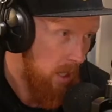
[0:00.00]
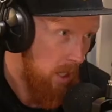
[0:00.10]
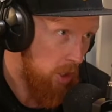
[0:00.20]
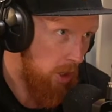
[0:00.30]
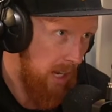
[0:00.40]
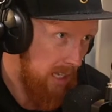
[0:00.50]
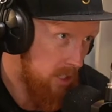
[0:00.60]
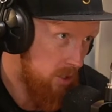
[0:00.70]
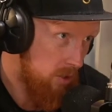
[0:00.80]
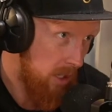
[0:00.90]
your
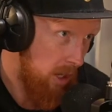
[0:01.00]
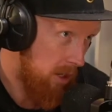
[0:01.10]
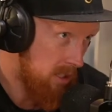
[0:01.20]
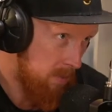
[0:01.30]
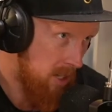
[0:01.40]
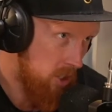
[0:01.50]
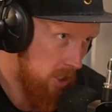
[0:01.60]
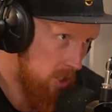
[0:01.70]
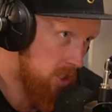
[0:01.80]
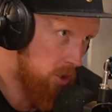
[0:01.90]
industry, or
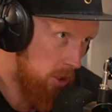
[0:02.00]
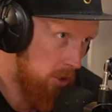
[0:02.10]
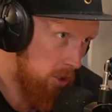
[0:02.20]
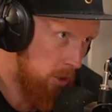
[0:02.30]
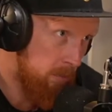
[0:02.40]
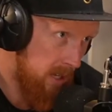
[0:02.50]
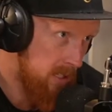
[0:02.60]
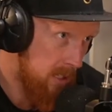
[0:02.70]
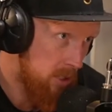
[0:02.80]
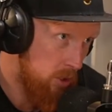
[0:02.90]
especially just your
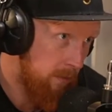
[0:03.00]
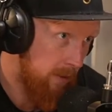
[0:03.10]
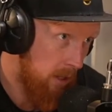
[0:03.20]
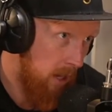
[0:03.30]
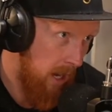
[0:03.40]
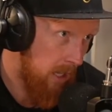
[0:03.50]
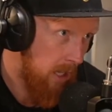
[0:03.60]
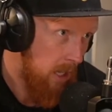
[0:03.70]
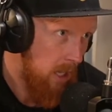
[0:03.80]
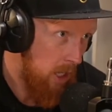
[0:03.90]
business. You feel like
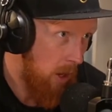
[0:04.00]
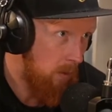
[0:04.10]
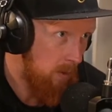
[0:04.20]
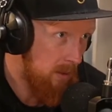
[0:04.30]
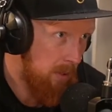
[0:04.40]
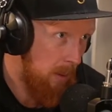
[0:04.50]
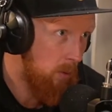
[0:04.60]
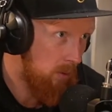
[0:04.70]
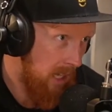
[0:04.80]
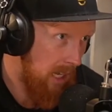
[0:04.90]
with
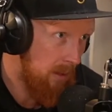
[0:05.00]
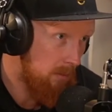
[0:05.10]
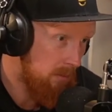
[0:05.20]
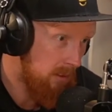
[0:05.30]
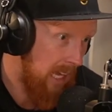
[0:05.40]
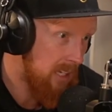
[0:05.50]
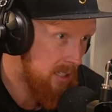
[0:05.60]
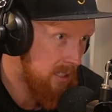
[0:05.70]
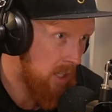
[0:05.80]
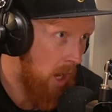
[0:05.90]
people needing
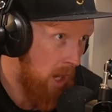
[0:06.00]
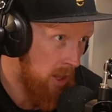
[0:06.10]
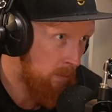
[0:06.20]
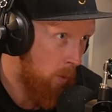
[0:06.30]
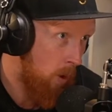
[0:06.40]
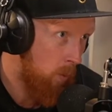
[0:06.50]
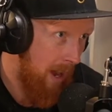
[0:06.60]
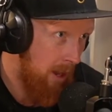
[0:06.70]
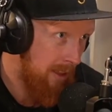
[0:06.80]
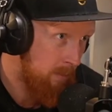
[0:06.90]
things done, they're more
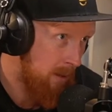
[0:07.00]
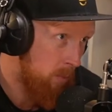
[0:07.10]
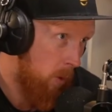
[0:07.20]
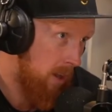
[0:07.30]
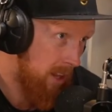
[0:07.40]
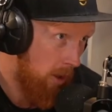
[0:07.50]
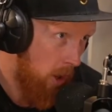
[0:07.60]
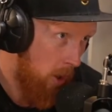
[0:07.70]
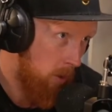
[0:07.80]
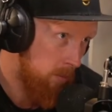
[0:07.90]
aware. They've been more in their
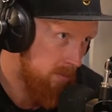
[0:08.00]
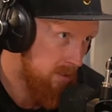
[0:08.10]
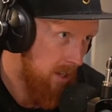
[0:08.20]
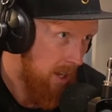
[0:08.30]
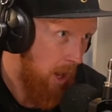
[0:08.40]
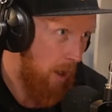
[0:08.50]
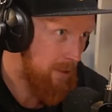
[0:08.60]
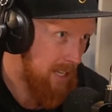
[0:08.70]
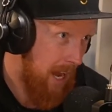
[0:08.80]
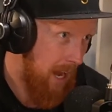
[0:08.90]
homes
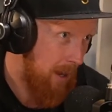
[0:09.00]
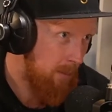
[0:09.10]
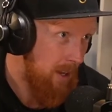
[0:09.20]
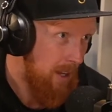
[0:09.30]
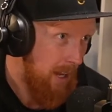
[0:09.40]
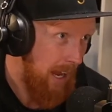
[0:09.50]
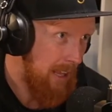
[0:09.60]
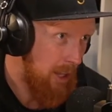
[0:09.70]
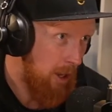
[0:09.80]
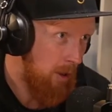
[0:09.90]
over time,
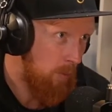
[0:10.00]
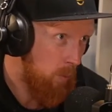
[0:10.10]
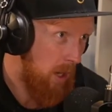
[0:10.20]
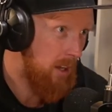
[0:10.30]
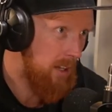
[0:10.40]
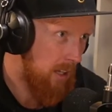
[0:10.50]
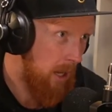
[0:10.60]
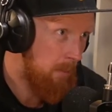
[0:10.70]
and they're willing to come